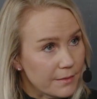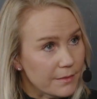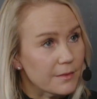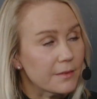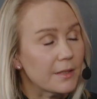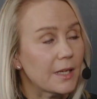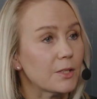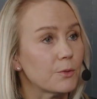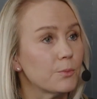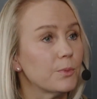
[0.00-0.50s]

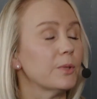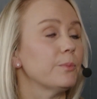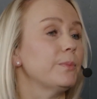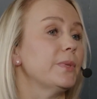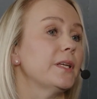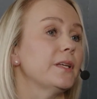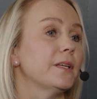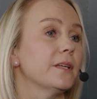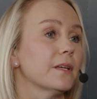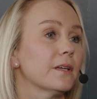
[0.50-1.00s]
that would
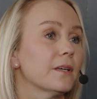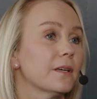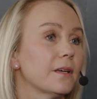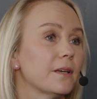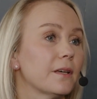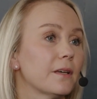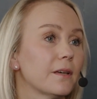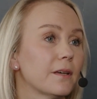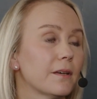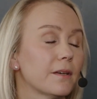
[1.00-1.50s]
be
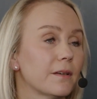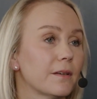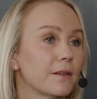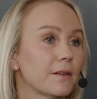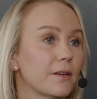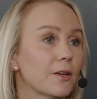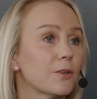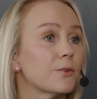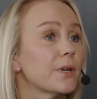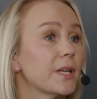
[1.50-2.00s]

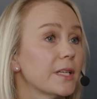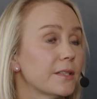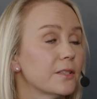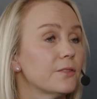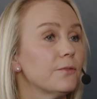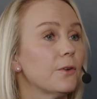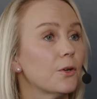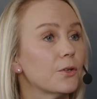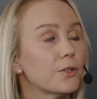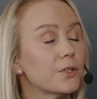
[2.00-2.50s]
a great
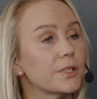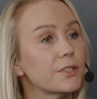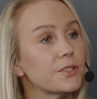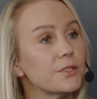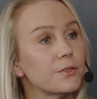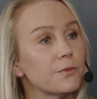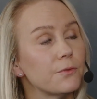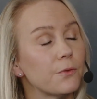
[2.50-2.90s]
advantage